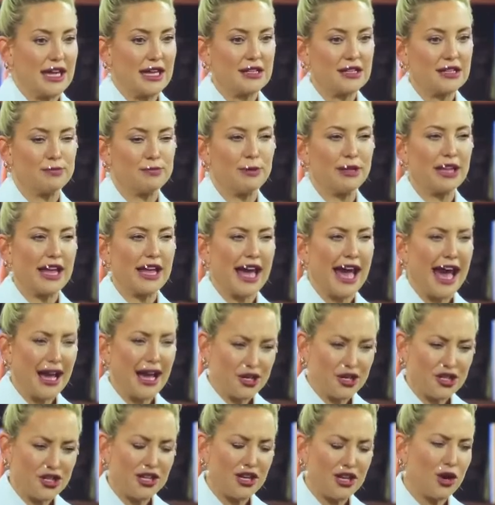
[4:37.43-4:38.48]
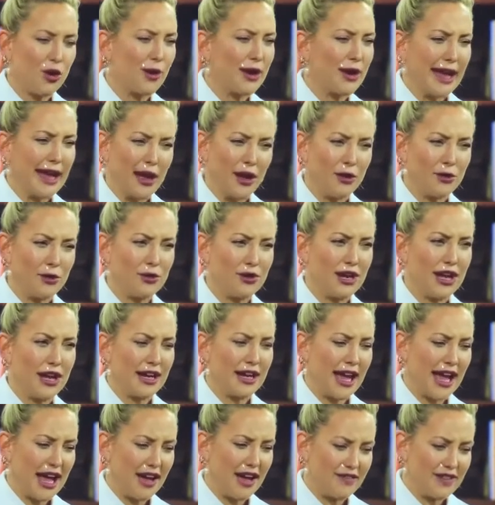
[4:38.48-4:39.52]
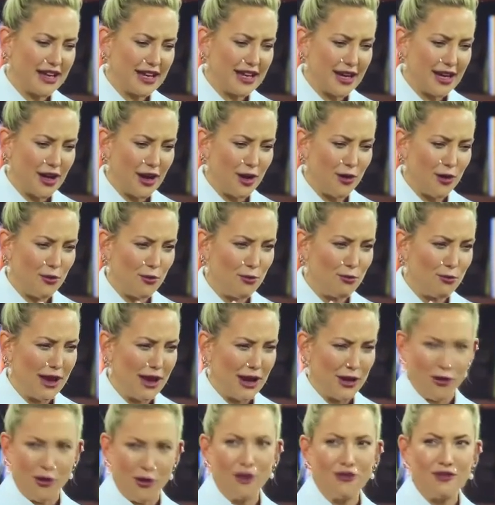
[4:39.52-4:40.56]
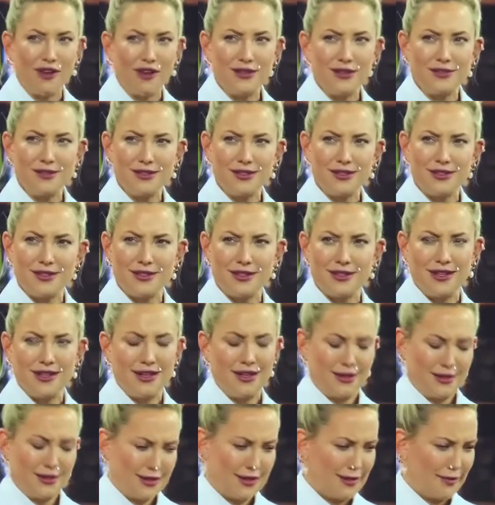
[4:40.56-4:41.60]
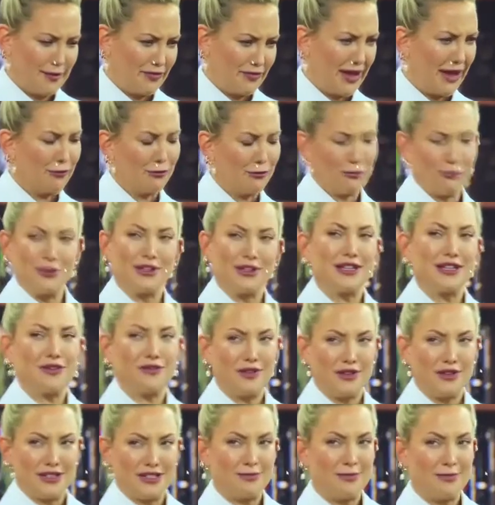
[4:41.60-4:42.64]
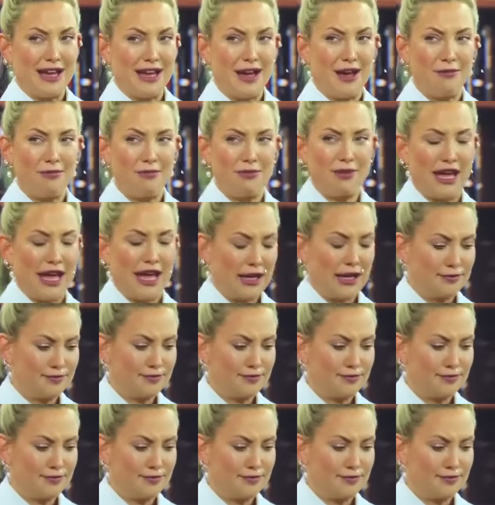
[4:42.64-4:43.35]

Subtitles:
kids, but like actually going out and having my girlfriends, that really fills me up.